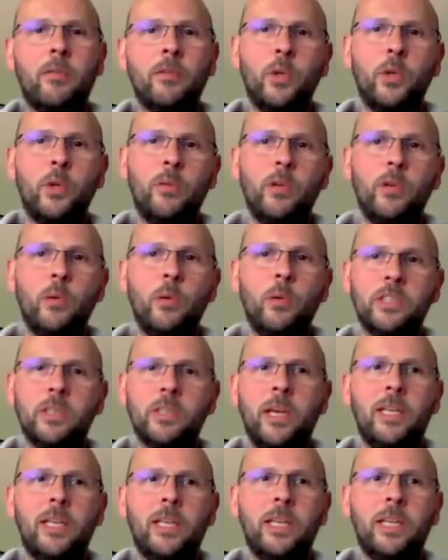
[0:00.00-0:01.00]
you want to make
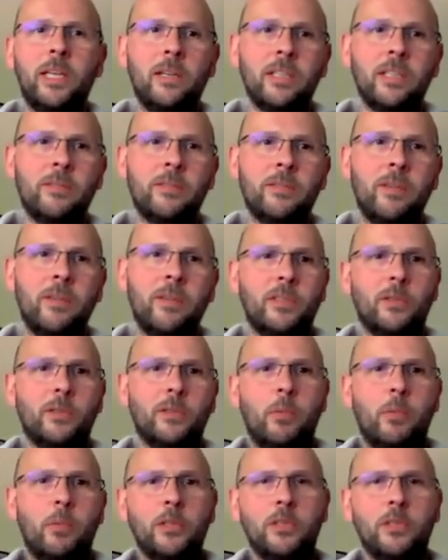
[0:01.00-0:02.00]
it as fast as
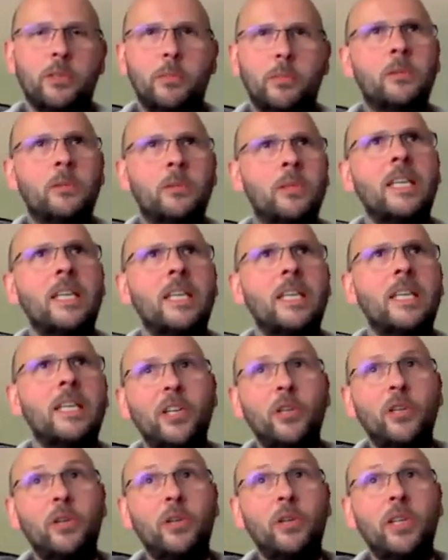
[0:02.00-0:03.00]
possible, then you need to
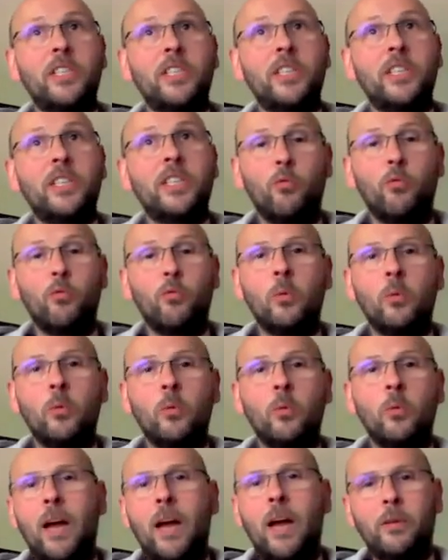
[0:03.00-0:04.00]
unroll everything
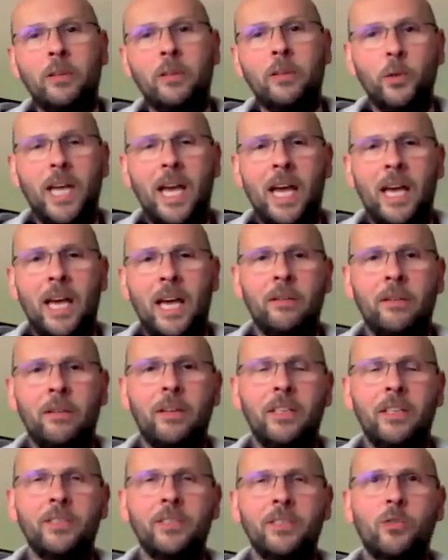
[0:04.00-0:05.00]
that you can and
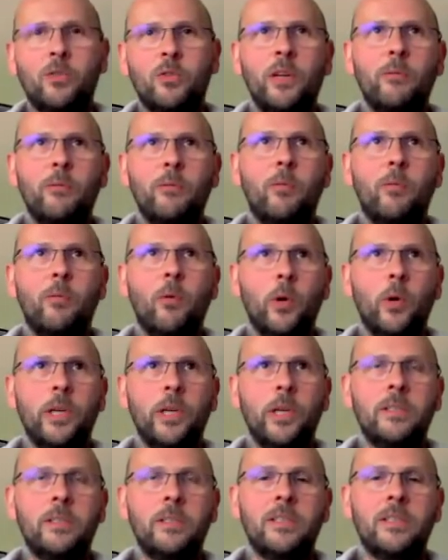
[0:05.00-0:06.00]
try and avoid
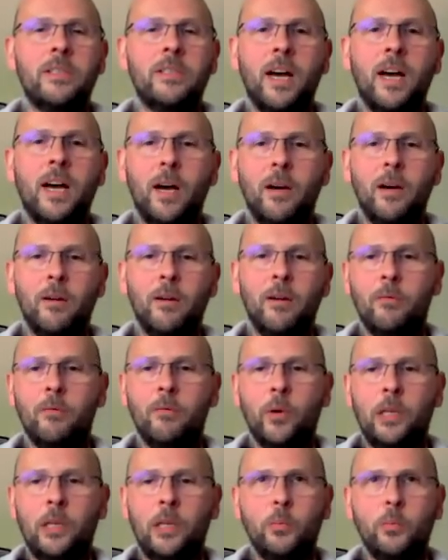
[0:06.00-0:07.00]

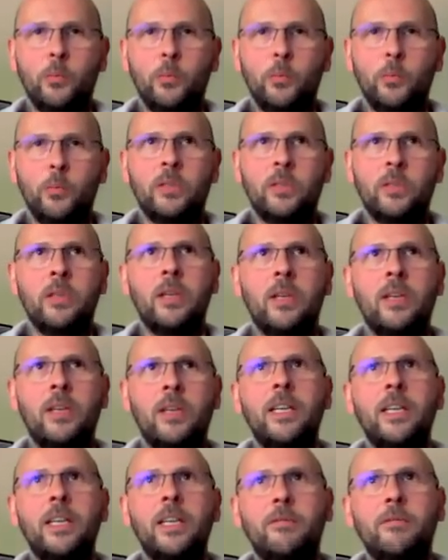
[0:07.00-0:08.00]
loops
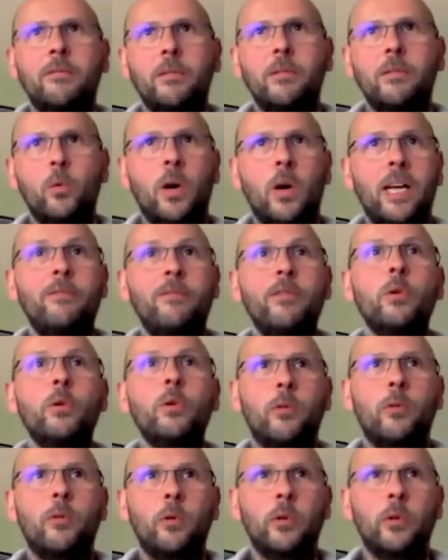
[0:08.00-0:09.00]
if you can afford
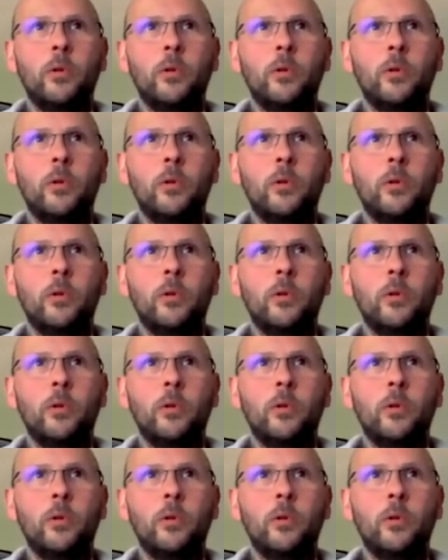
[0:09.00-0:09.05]
it.